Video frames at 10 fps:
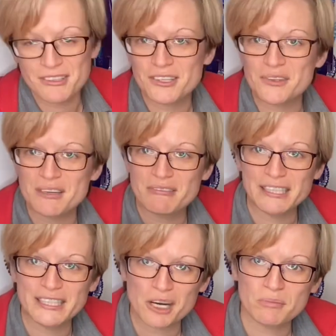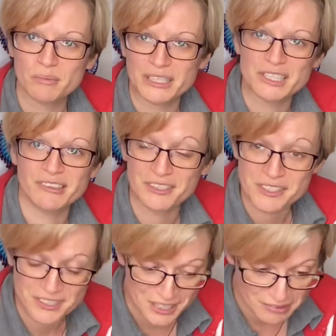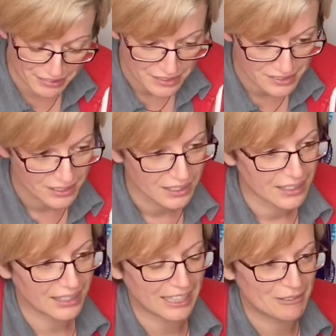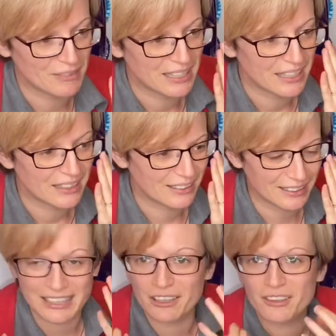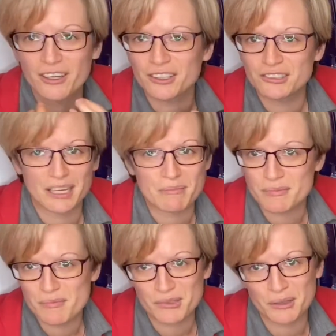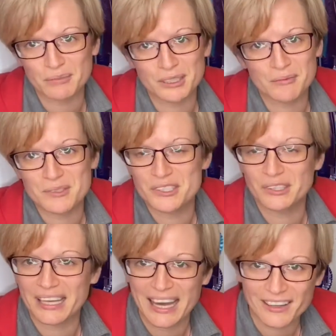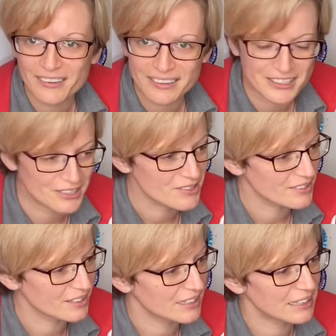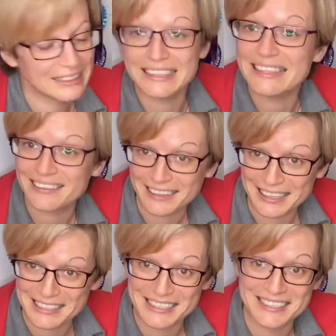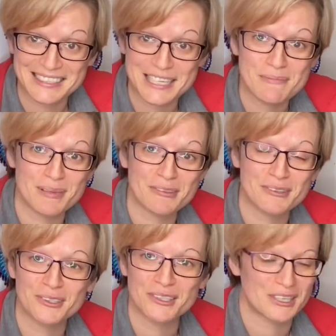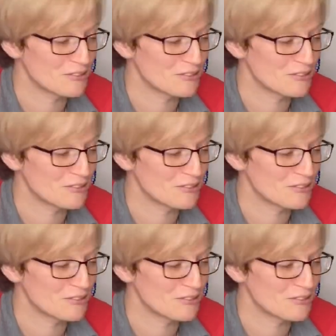though they're really complementary on the surface, they'll cause temperament problems. You'll get health issues that neither line has seen before, that have